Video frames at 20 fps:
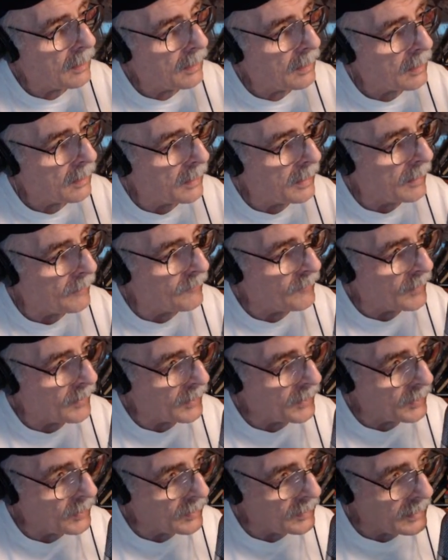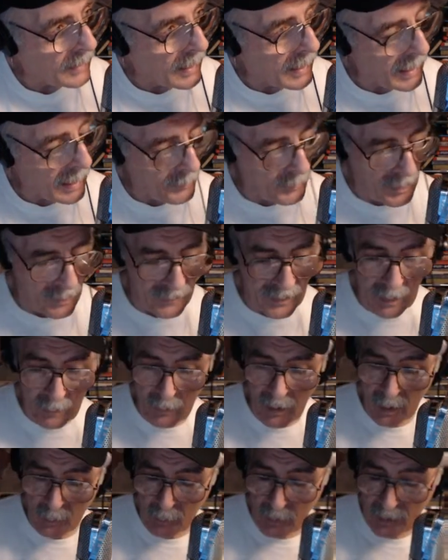Yeah, very good. Yeah, I am having that
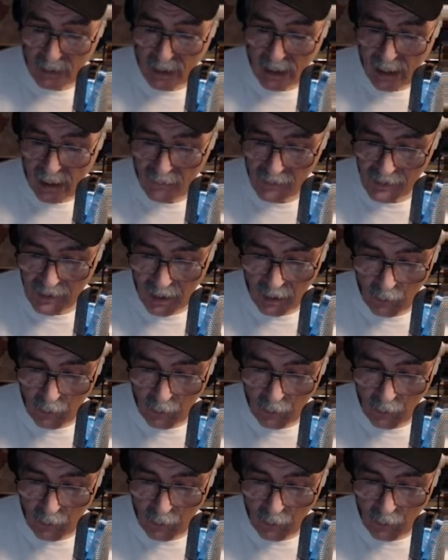mic button I have has gotten